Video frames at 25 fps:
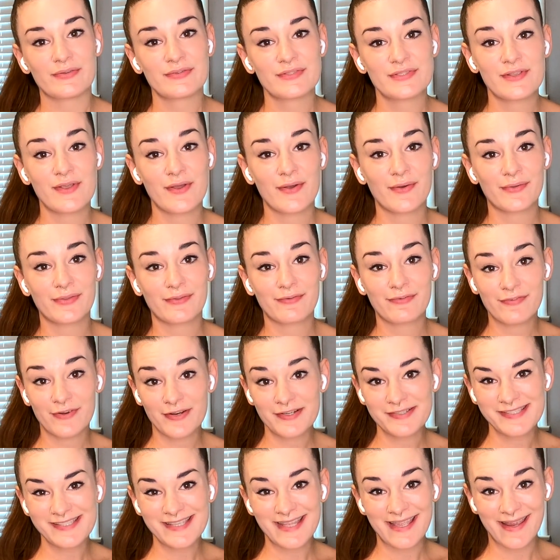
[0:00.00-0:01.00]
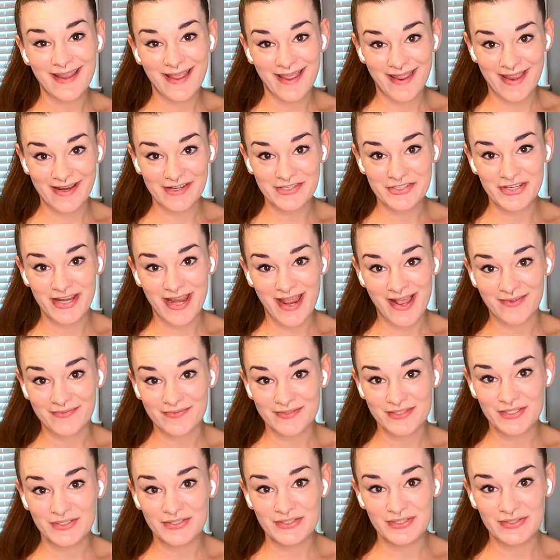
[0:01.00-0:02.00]
So the first thing I actually
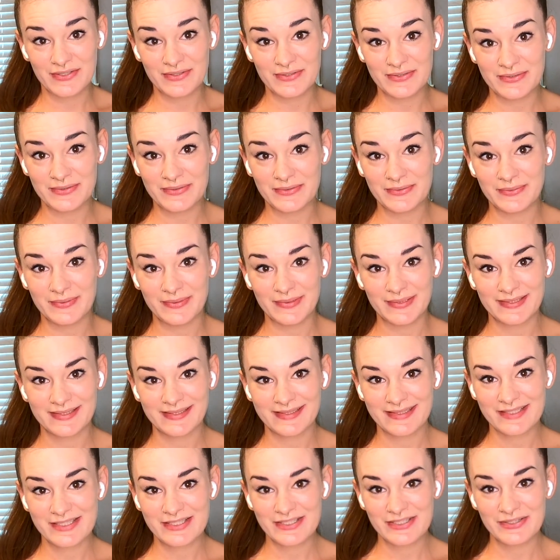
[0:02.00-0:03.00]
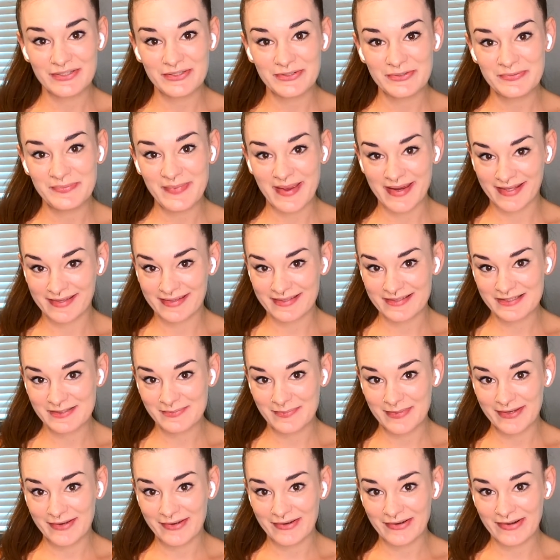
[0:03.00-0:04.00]
have to do to make
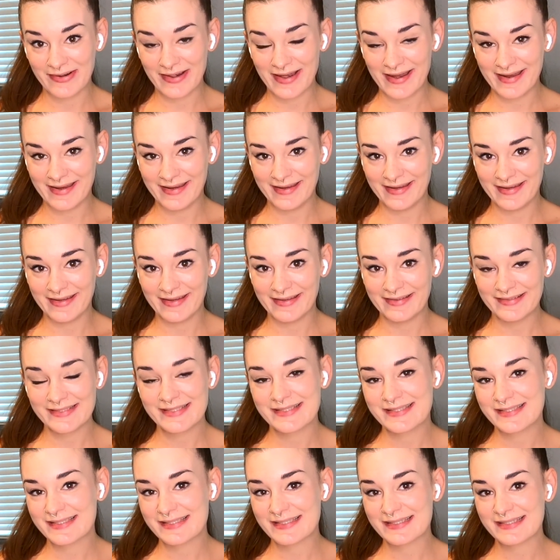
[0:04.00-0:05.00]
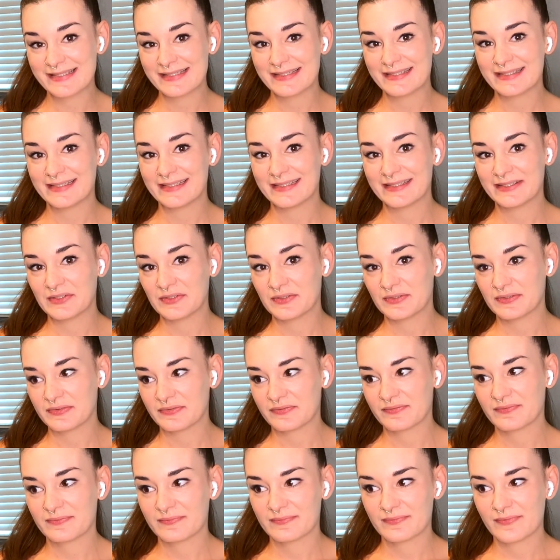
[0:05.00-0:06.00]
this beer is
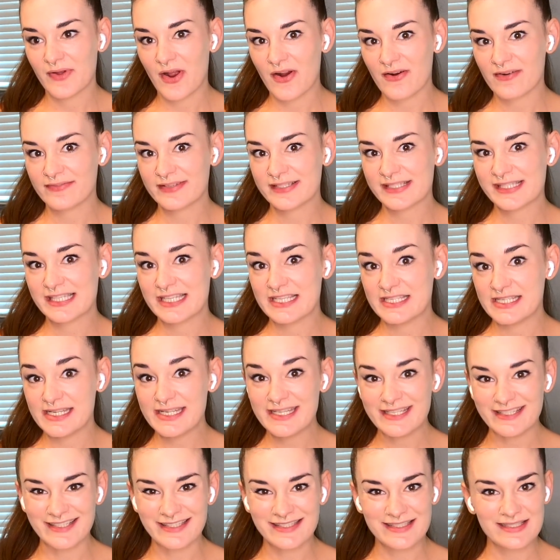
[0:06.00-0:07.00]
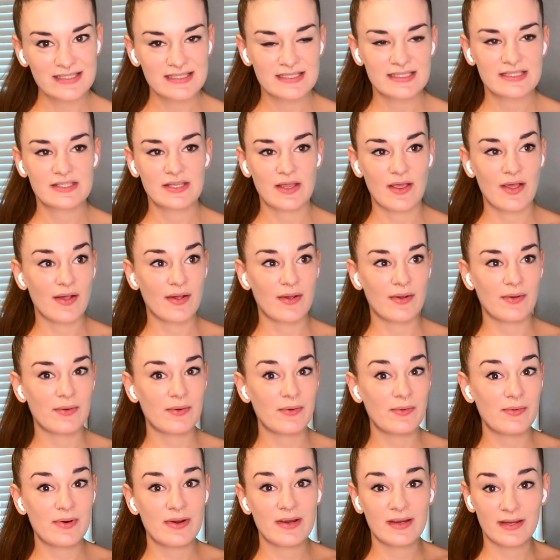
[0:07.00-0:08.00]
harvest the yeast.
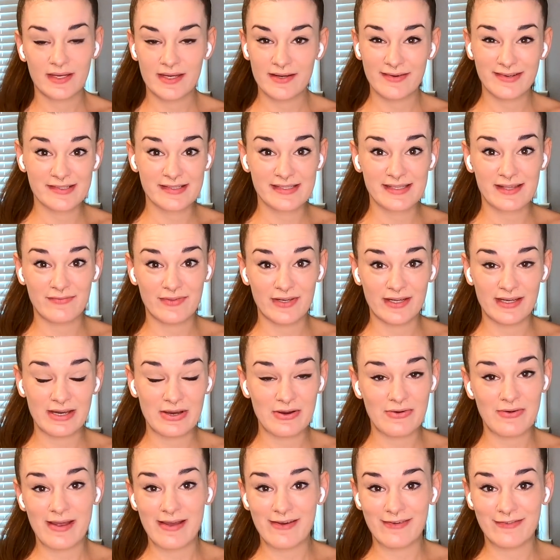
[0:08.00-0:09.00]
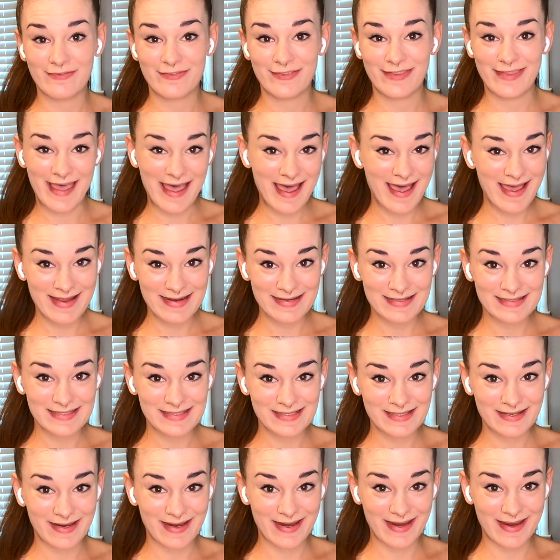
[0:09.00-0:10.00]
So here's the video of that,
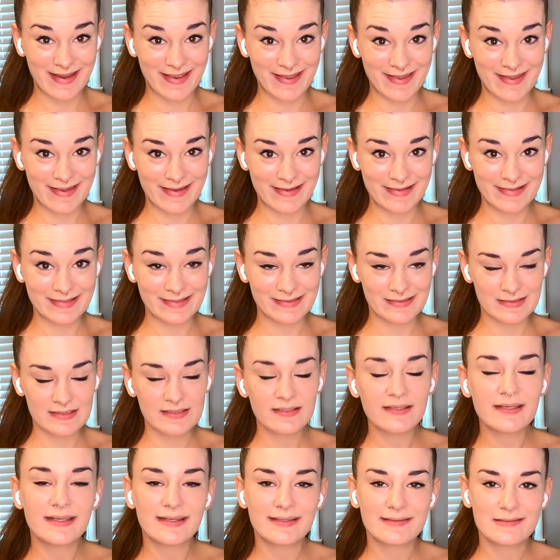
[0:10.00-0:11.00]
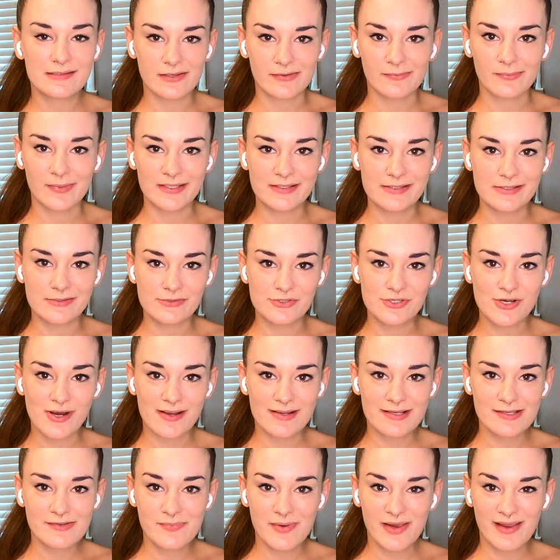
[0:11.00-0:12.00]
and it took me 2
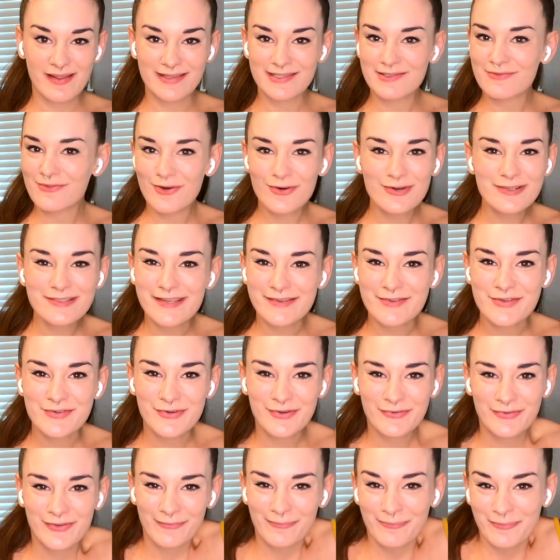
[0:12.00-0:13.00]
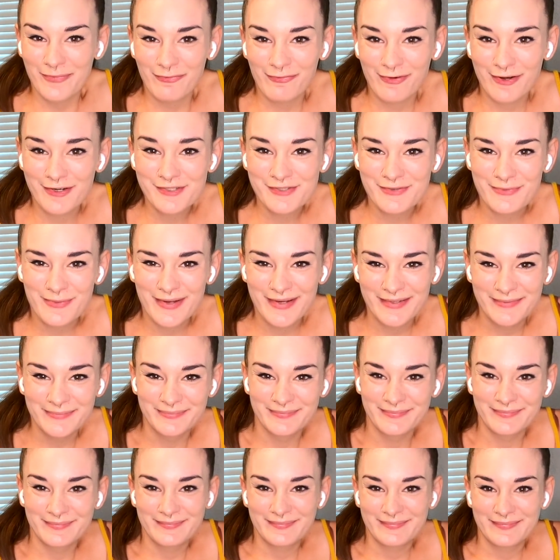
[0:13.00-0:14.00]
tries because of course I screwed up the first one.
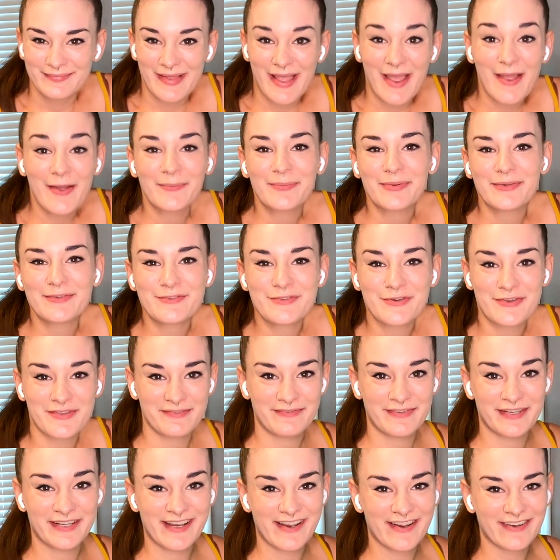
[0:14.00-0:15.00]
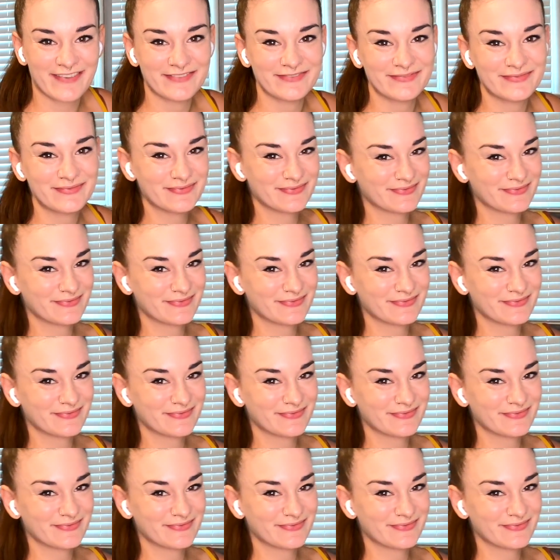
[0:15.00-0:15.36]
I hope you enjoy the video.